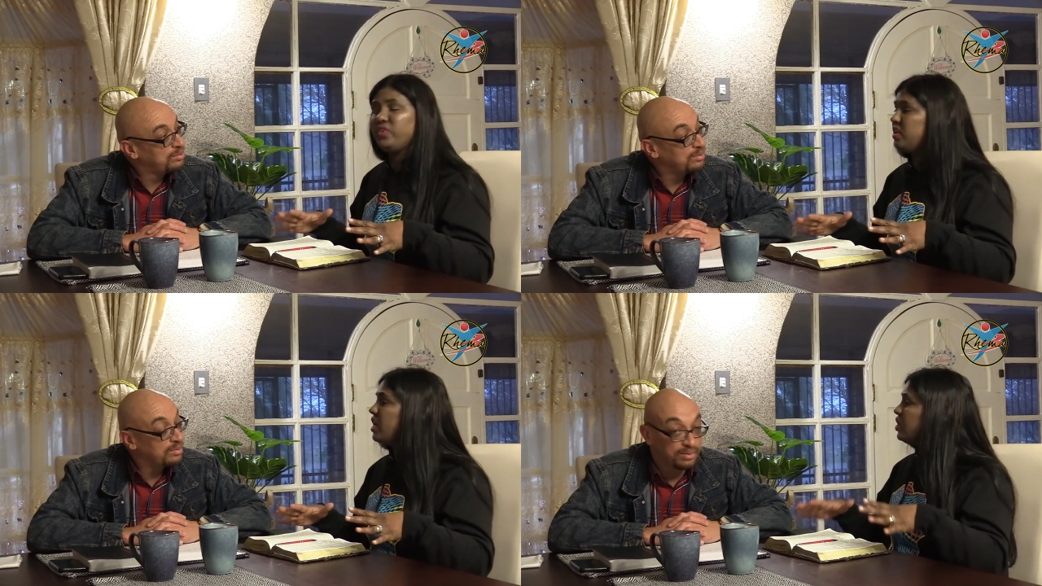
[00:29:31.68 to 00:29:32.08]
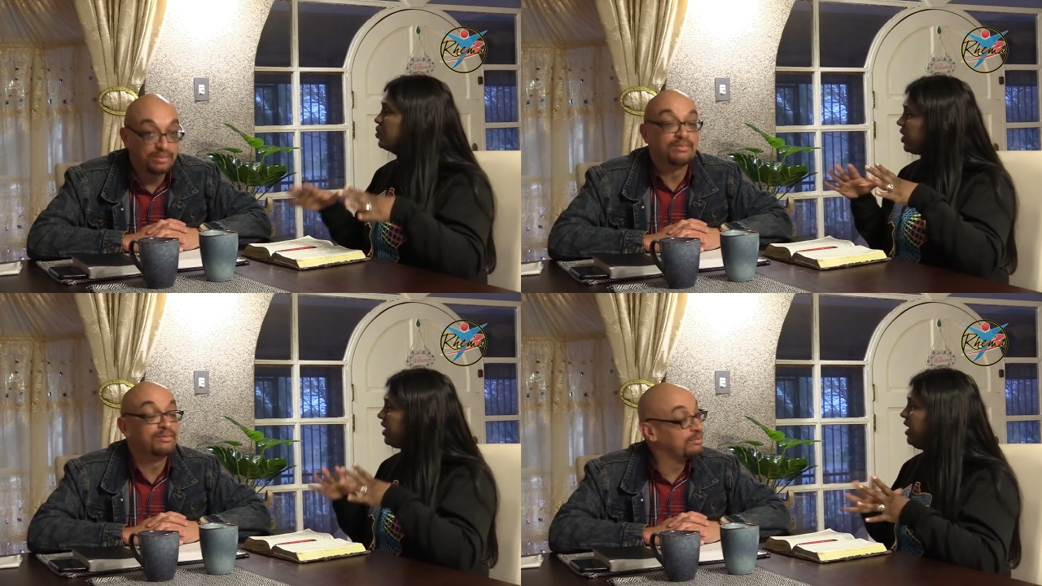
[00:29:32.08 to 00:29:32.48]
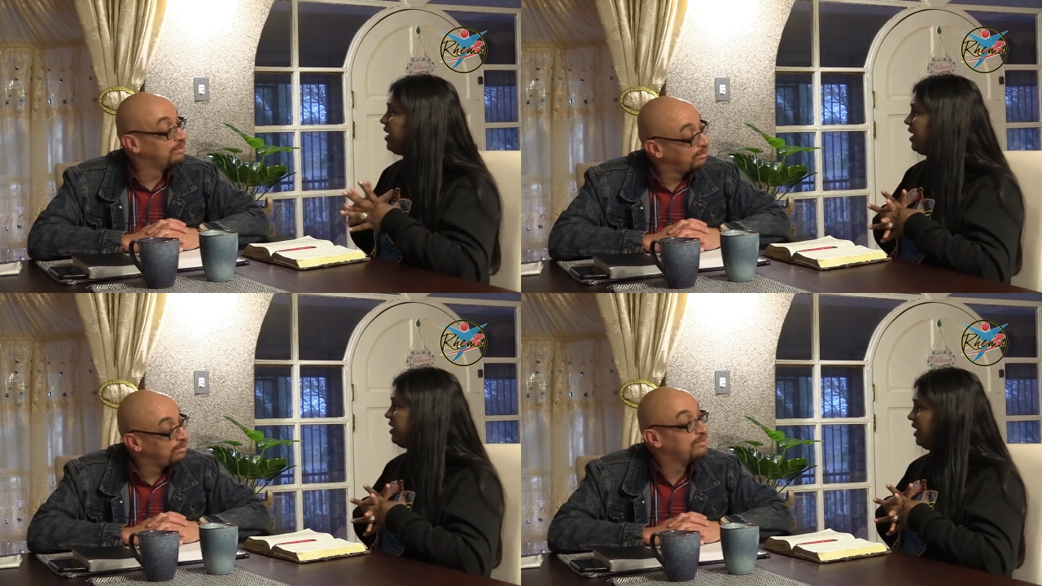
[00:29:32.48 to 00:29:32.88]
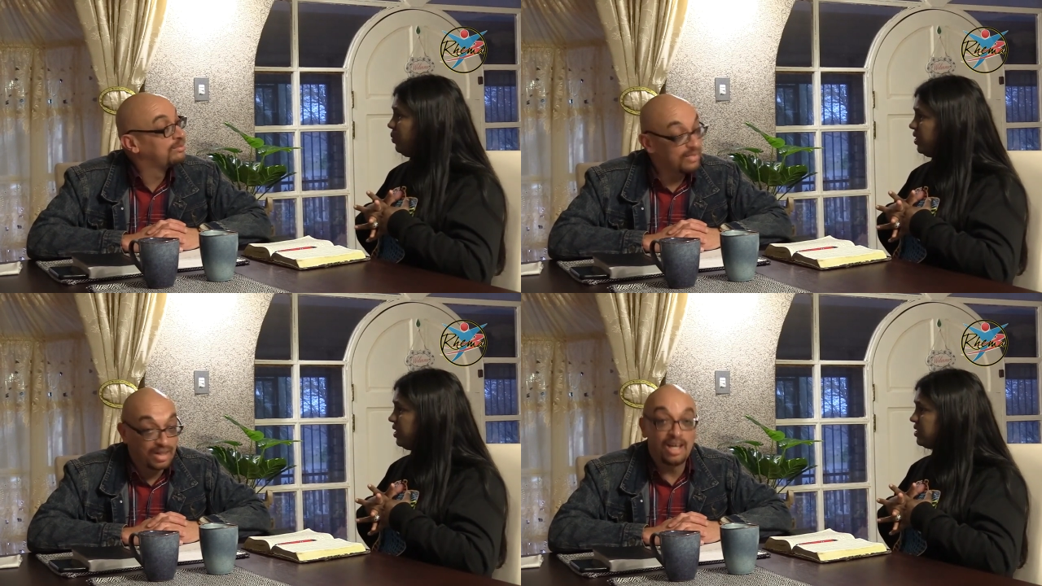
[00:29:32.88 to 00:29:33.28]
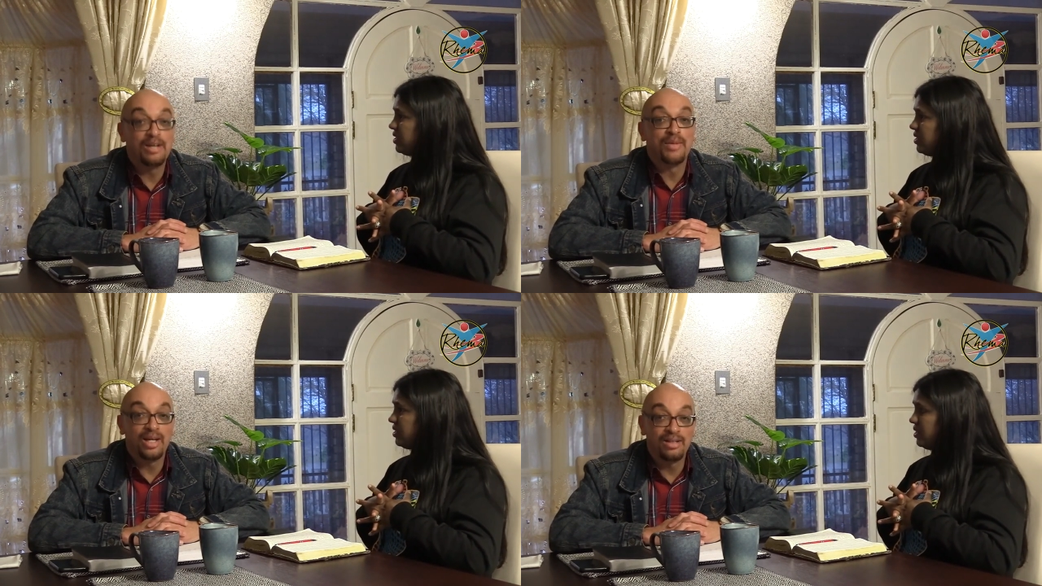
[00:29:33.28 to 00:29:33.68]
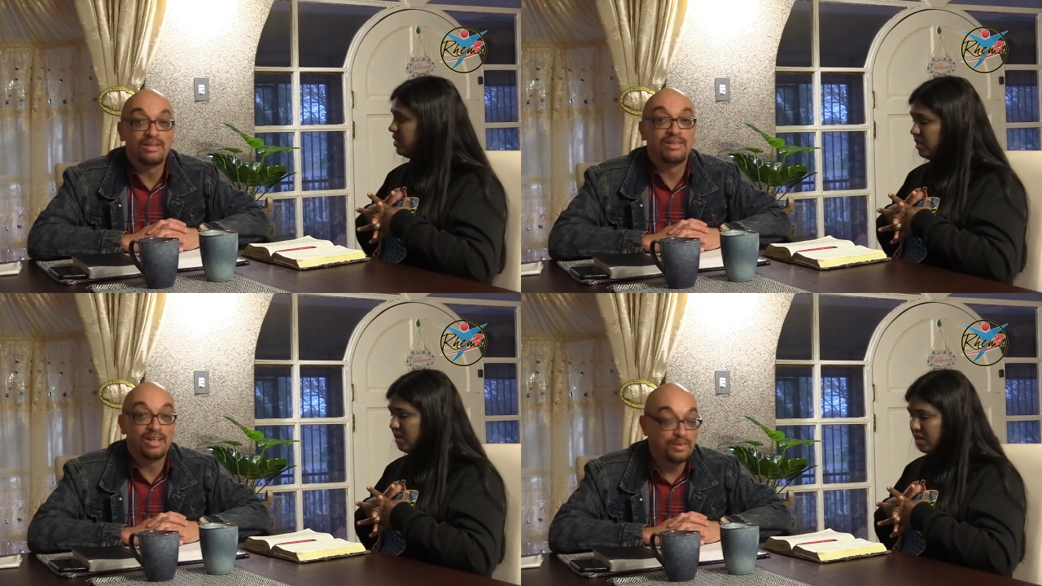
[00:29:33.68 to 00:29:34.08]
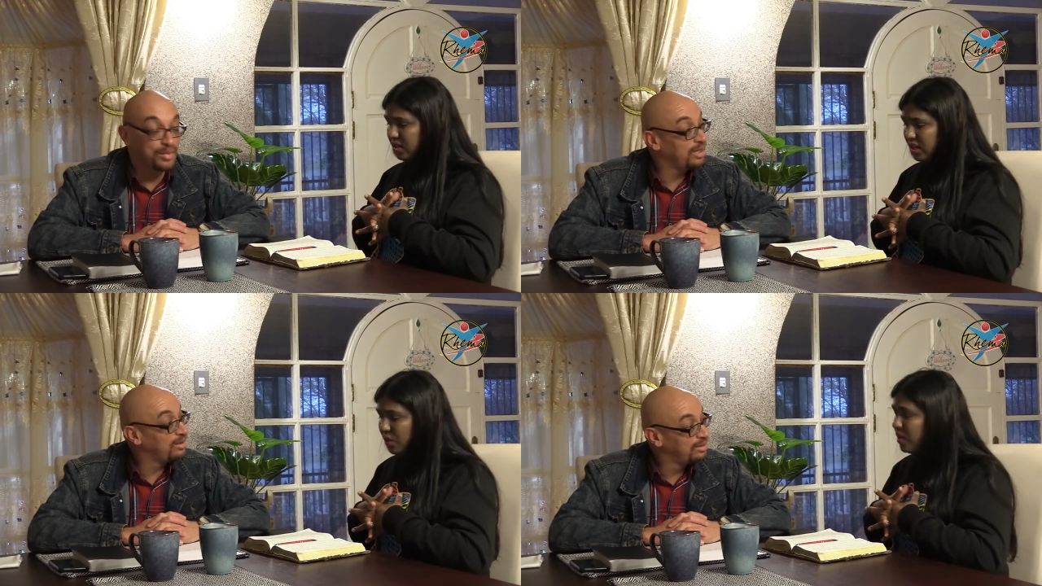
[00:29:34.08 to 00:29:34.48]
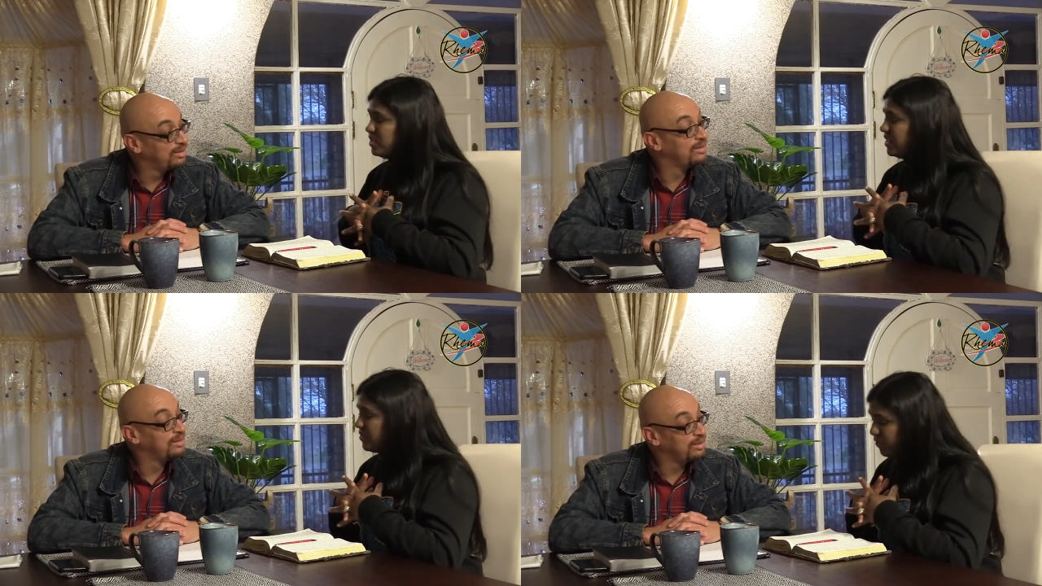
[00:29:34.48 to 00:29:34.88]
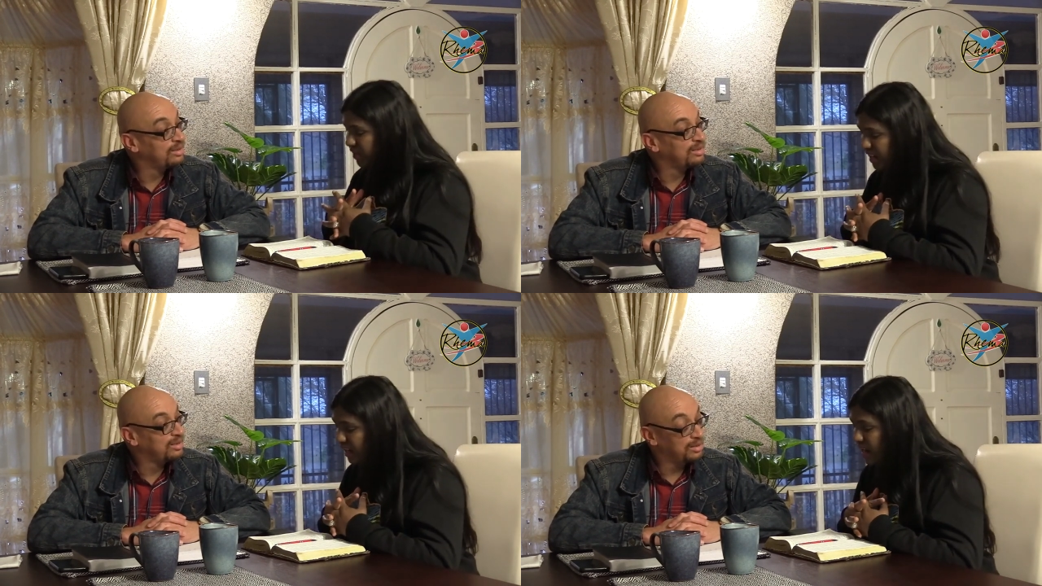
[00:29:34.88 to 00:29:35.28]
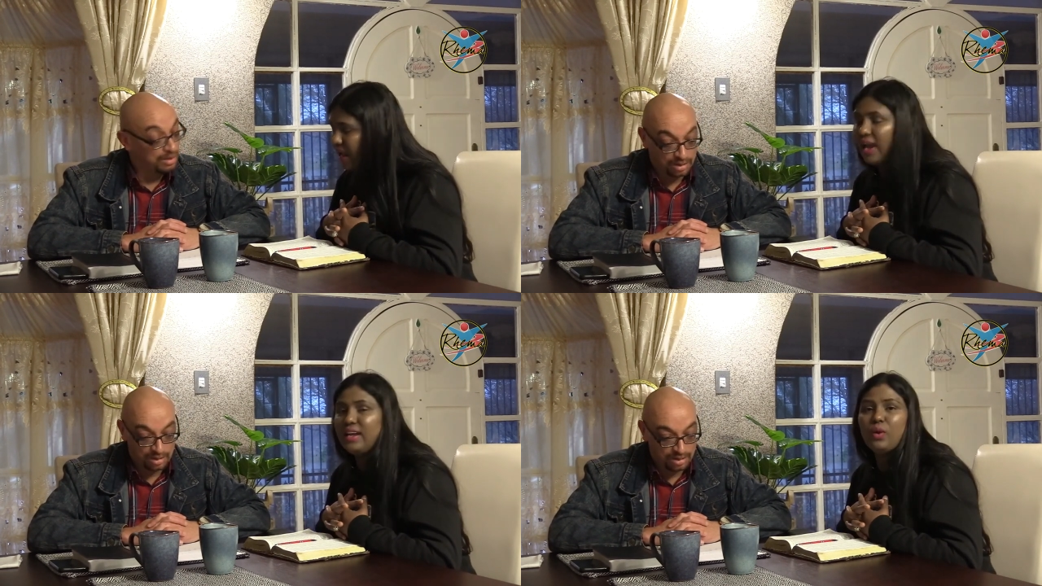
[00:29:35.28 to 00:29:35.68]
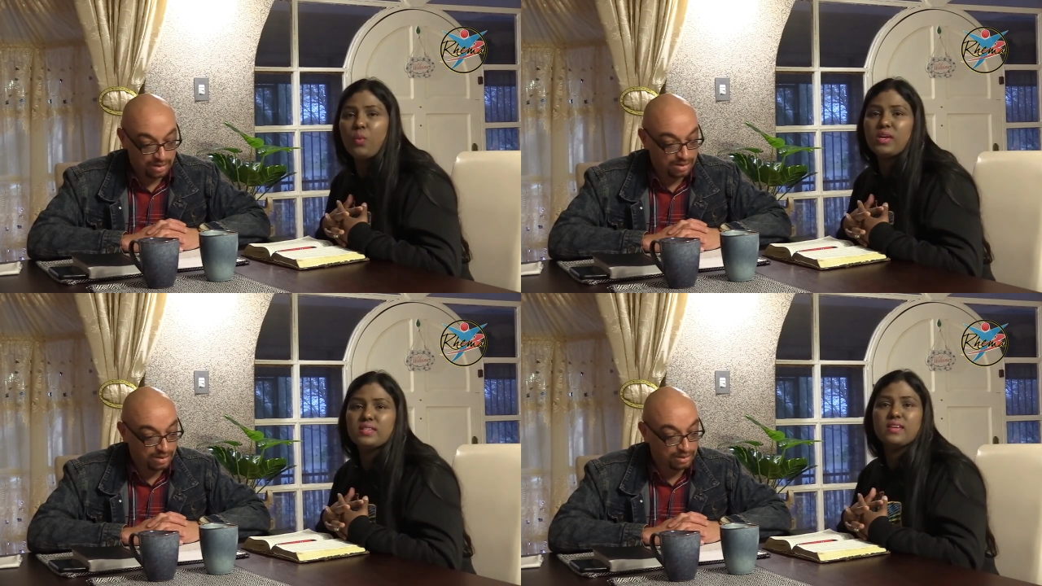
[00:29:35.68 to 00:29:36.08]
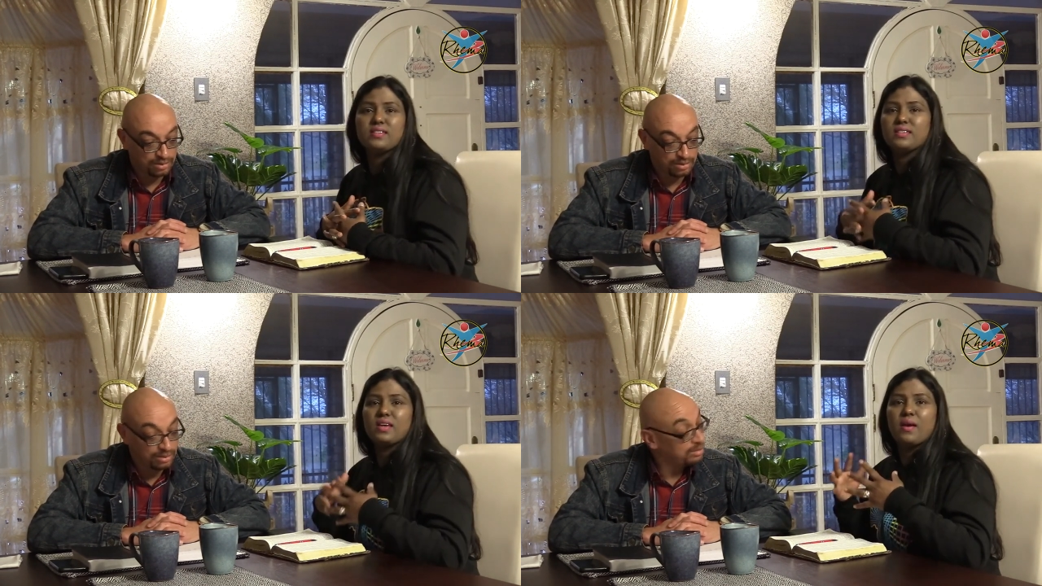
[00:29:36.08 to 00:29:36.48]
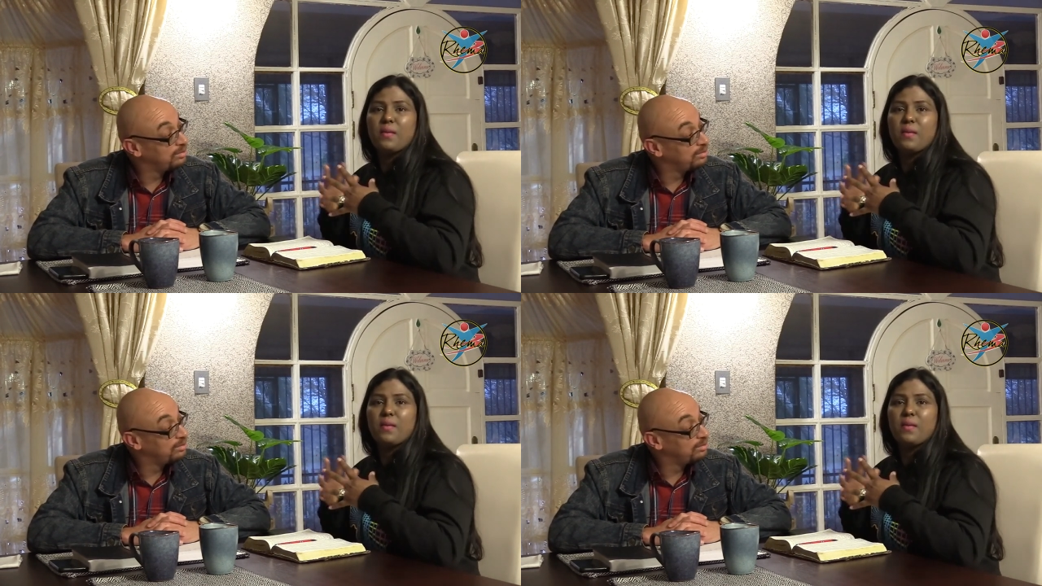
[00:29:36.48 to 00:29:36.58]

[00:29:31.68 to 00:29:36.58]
Speaker 1: feet so Amen. that He can deal with it. Amen. Amen. He wants us free and He wants us